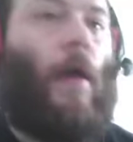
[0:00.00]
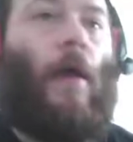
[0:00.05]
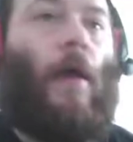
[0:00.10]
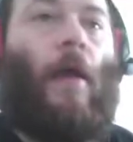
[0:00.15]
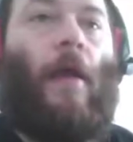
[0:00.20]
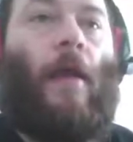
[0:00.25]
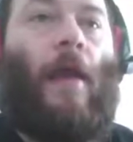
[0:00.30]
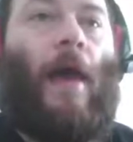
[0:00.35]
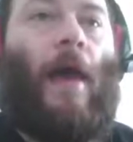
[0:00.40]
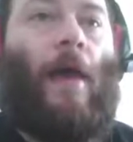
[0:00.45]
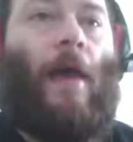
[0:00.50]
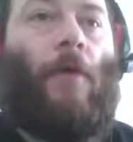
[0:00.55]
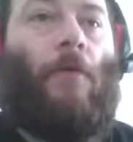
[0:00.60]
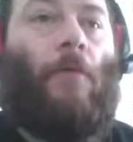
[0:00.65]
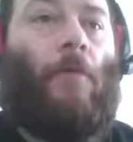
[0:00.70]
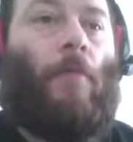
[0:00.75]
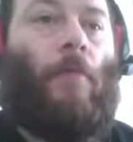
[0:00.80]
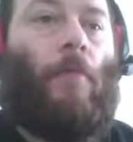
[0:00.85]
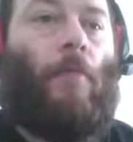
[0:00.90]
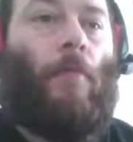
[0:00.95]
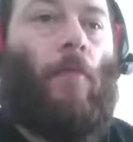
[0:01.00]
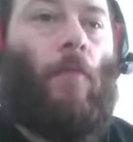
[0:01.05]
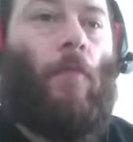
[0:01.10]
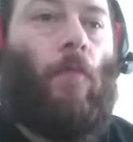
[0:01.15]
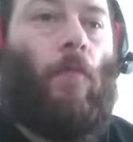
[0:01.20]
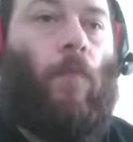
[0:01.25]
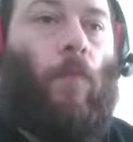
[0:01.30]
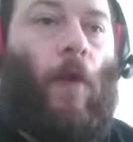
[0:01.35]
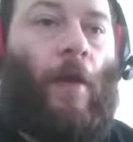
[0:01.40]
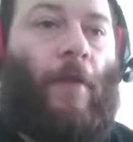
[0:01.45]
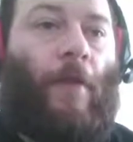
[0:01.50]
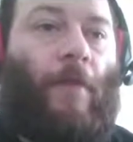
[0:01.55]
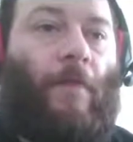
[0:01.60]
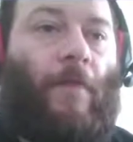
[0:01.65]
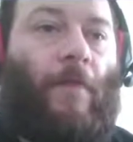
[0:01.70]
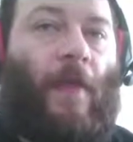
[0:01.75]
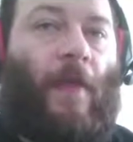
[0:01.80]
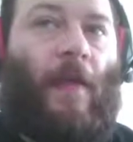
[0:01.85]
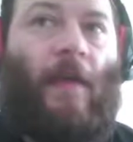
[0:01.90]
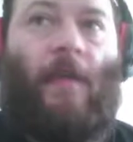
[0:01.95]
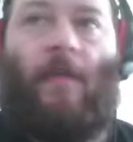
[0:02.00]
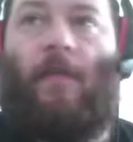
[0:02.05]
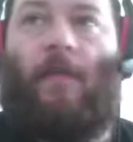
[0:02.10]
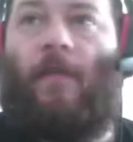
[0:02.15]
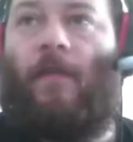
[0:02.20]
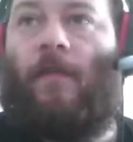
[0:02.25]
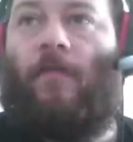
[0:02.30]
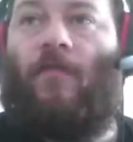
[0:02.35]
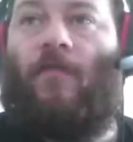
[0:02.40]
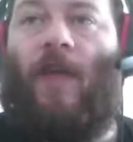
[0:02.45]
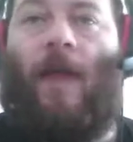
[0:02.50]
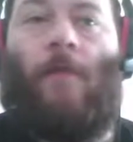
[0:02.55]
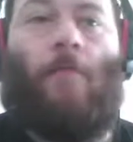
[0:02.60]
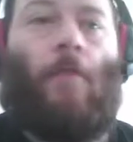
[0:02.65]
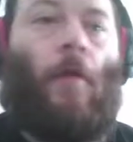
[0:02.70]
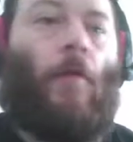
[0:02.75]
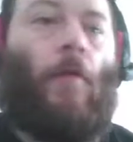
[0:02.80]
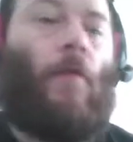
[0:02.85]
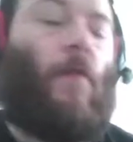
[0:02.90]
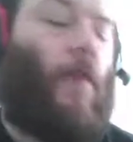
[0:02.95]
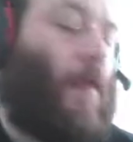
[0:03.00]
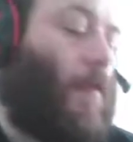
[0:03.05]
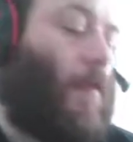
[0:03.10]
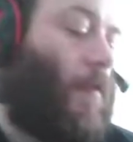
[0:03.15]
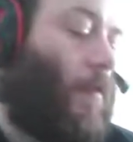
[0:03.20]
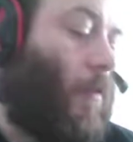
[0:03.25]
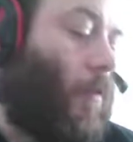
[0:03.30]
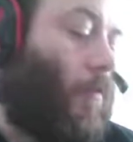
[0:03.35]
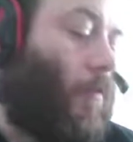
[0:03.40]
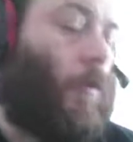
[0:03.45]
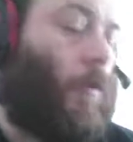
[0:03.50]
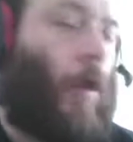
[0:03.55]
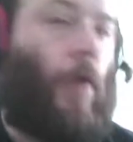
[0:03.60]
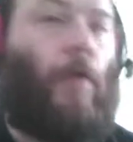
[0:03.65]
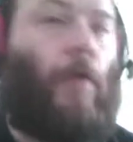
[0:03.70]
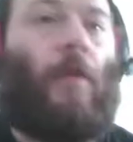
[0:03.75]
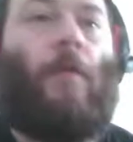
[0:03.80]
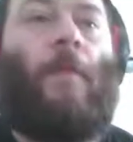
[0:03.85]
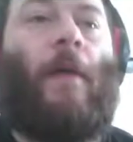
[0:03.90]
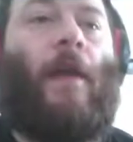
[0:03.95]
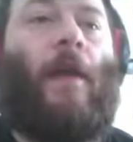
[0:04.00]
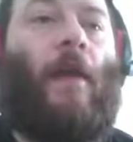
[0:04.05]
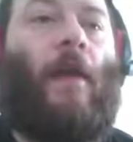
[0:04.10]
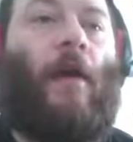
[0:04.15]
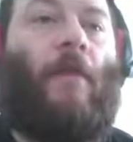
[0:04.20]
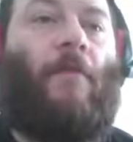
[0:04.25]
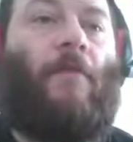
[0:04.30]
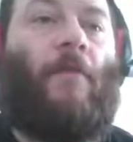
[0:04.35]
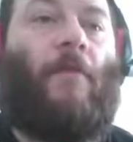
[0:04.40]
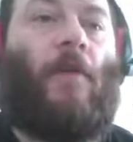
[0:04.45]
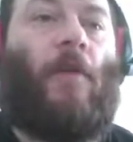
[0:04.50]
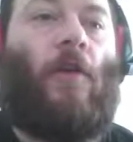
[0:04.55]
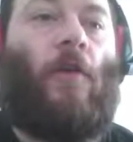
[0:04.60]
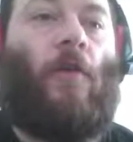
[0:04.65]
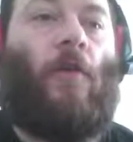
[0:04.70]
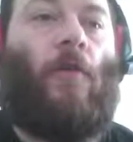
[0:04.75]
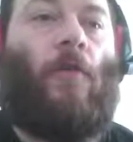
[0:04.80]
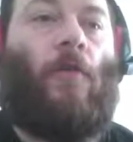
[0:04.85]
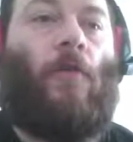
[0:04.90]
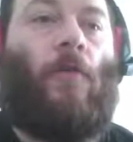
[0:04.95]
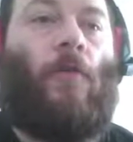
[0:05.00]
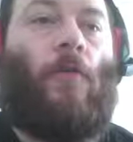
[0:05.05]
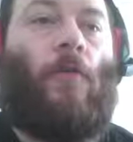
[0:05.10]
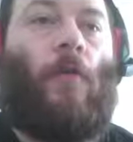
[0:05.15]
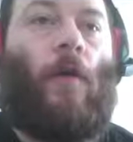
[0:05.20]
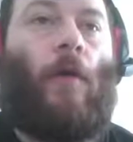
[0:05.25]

Now, one of these ground blocks is not going to be enough to